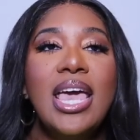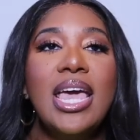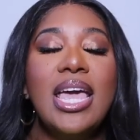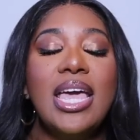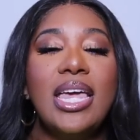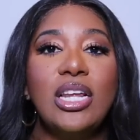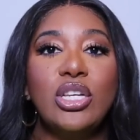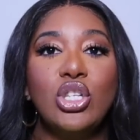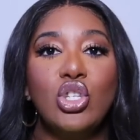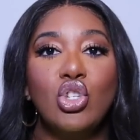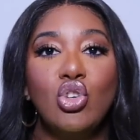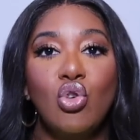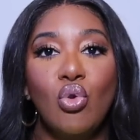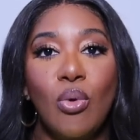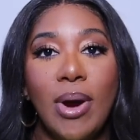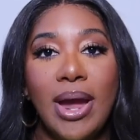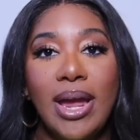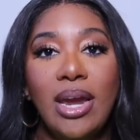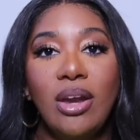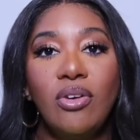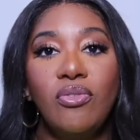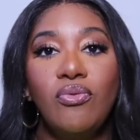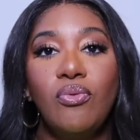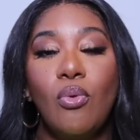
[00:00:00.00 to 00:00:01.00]
It is
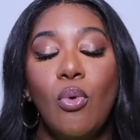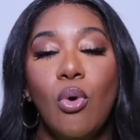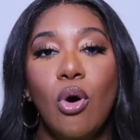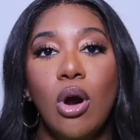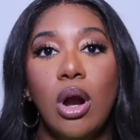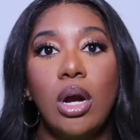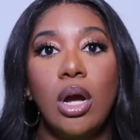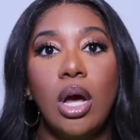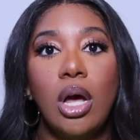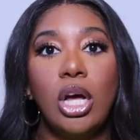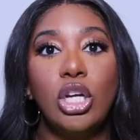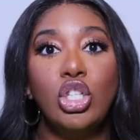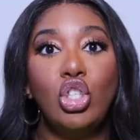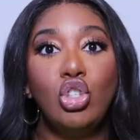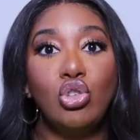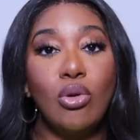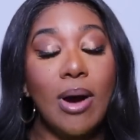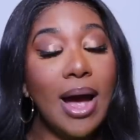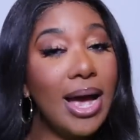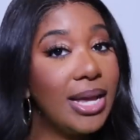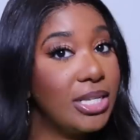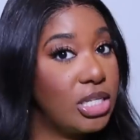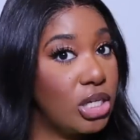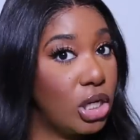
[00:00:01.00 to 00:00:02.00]
great for a
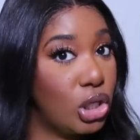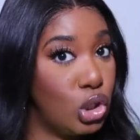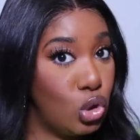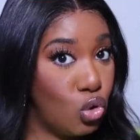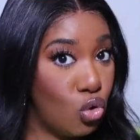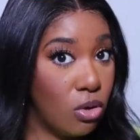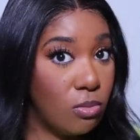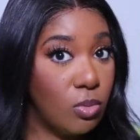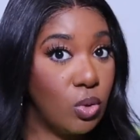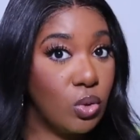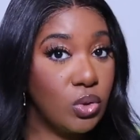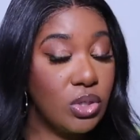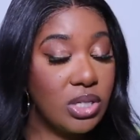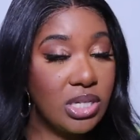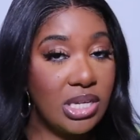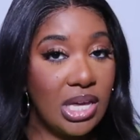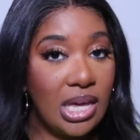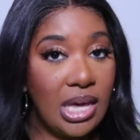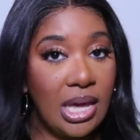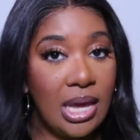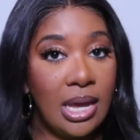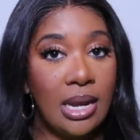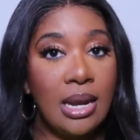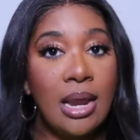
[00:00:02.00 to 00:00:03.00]
dry to normal
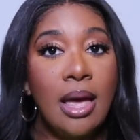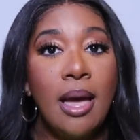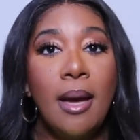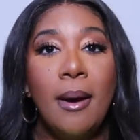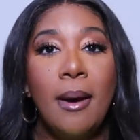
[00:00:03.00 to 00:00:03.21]
skin,